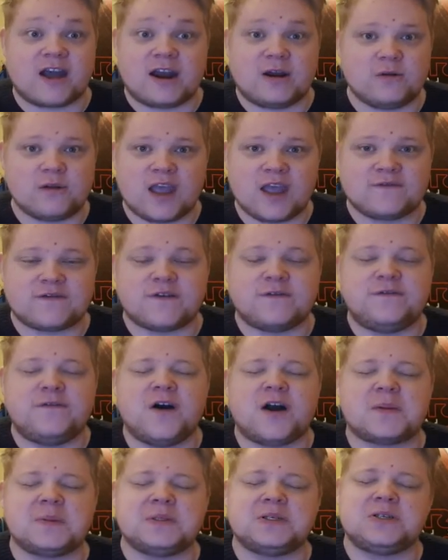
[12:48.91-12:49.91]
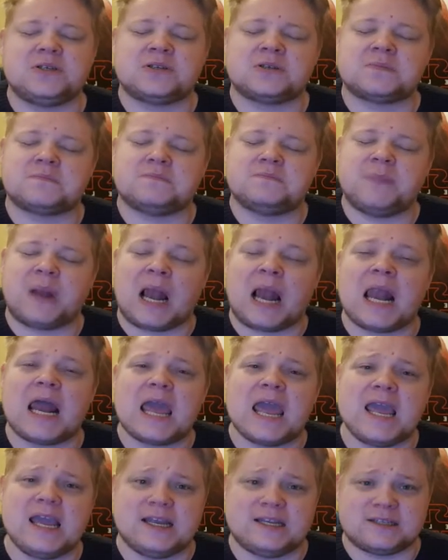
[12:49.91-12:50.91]
I don't give a fuck, but just
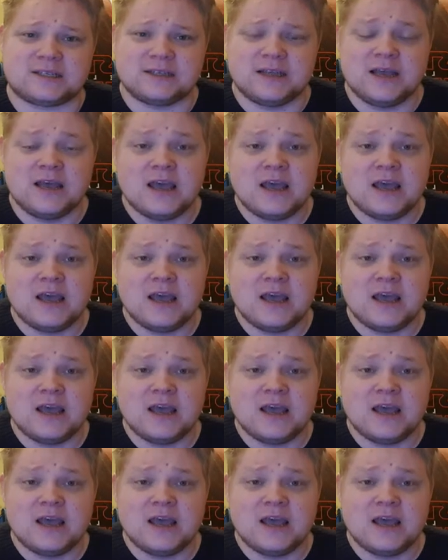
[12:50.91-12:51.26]
please.